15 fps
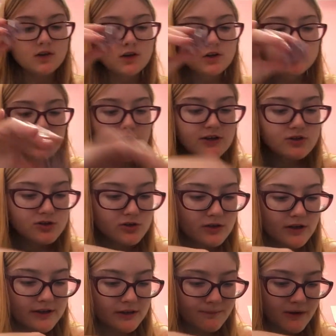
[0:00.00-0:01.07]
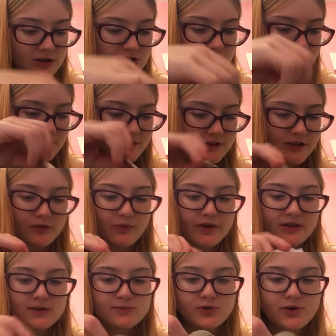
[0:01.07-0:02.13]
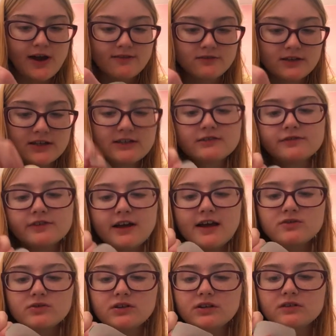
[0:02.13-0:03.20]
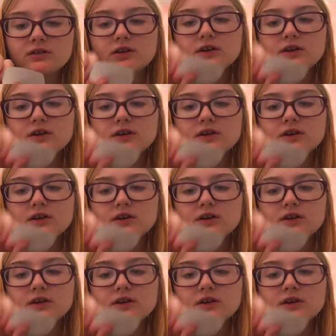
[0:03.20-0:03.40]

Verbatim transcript: So I just do like a bunch of little random craft things. If you guys want to